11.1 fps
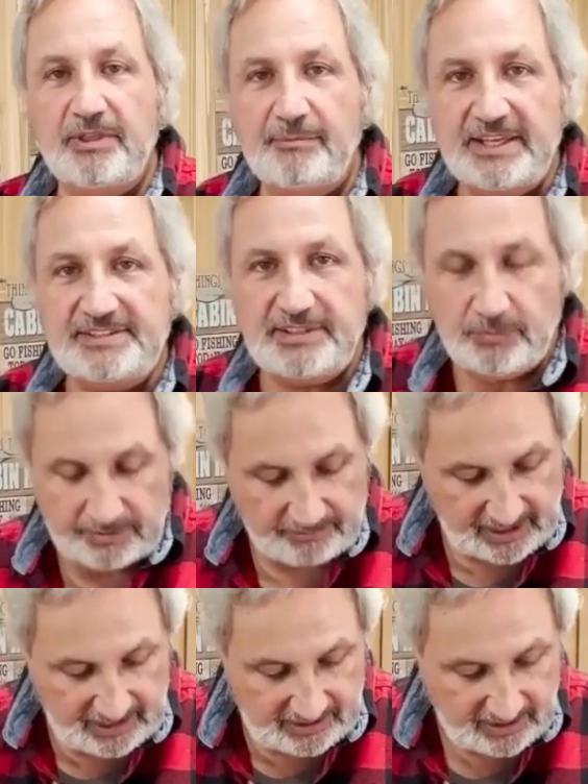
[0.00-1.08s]
the mess that we
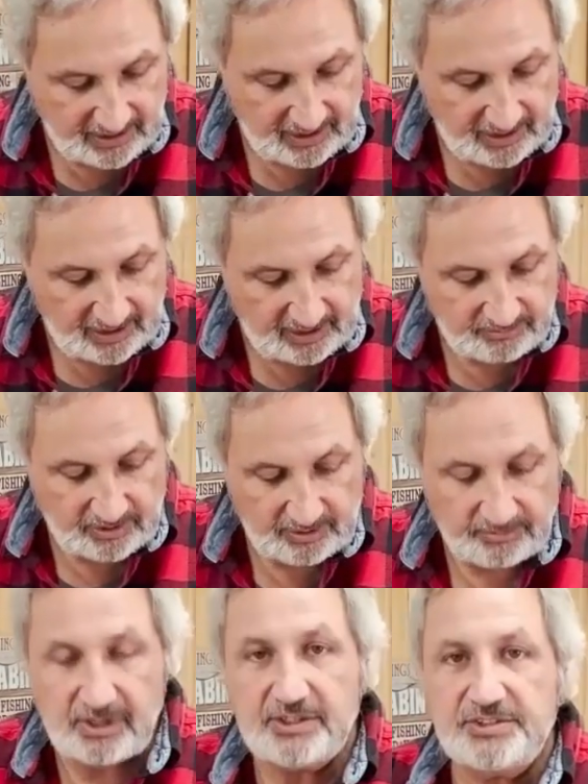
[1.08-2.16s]
made.
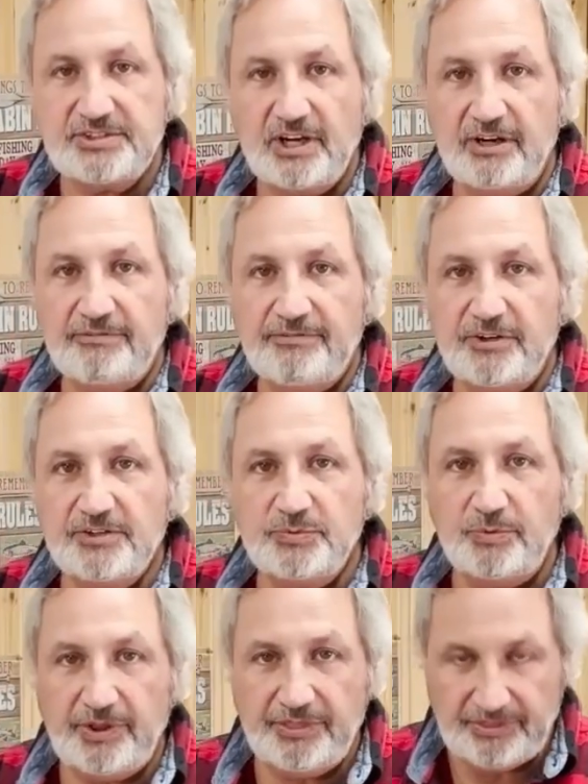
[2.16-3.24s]
I'm going to start first
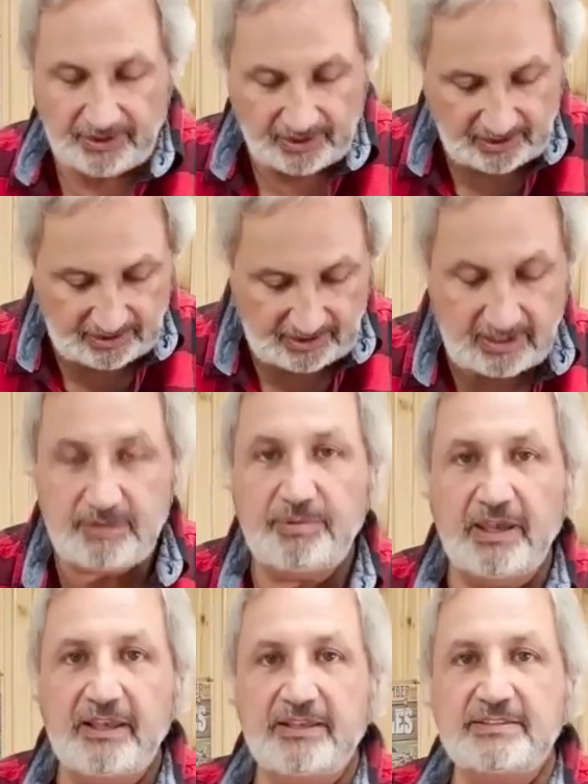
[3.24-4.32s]
with the Ipe,
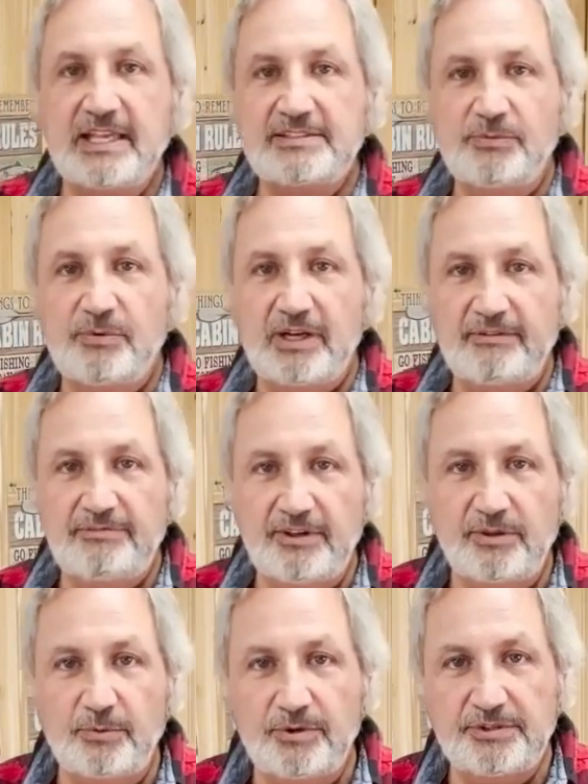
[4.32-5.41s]
because that's the one I feel
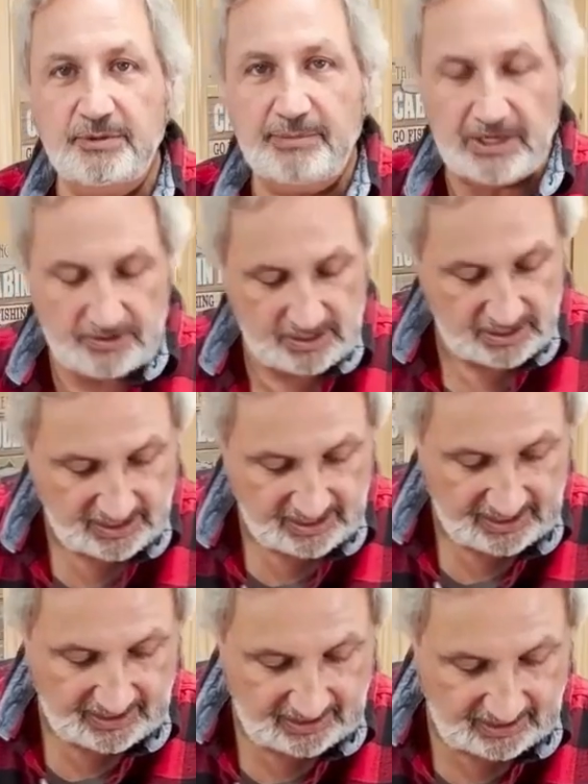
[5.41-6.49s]
the worst about.
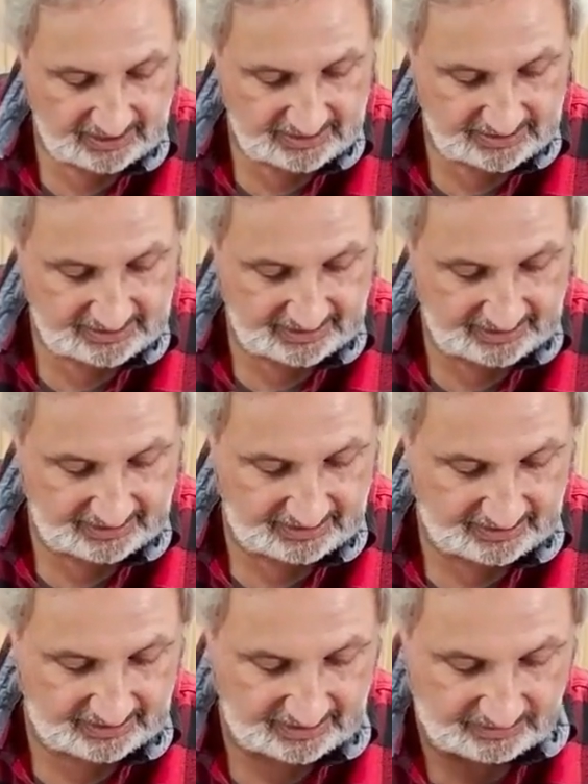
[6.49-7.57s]
And
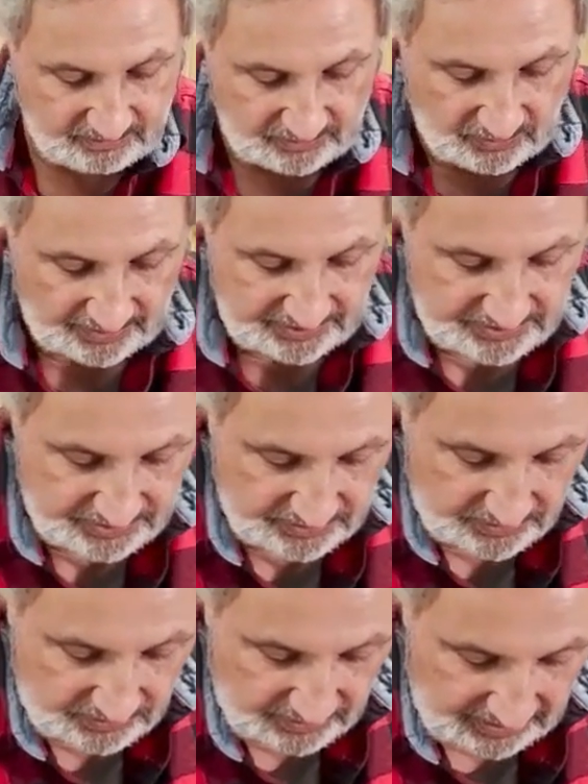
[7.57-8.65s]
I'm going
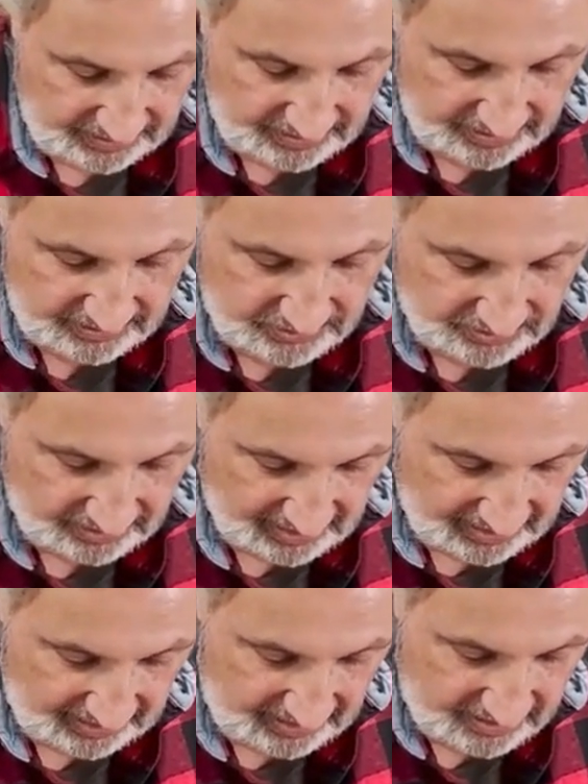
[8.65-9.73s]
to
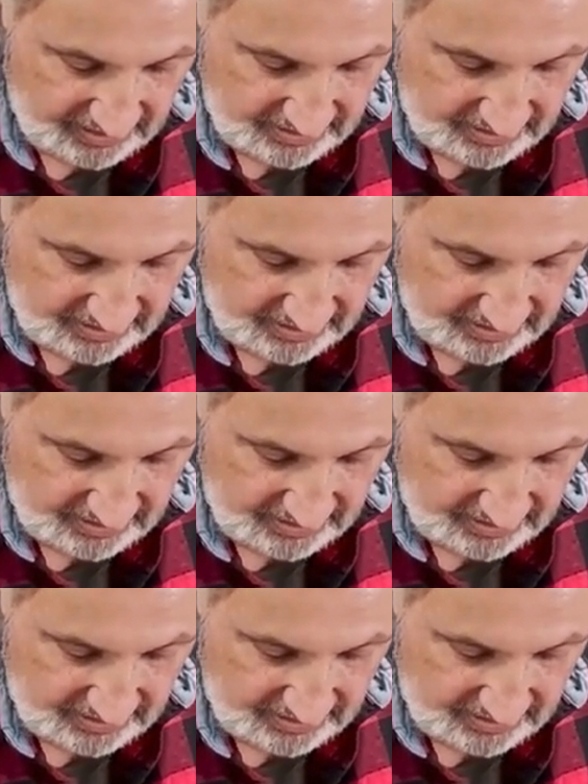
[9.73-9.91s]
try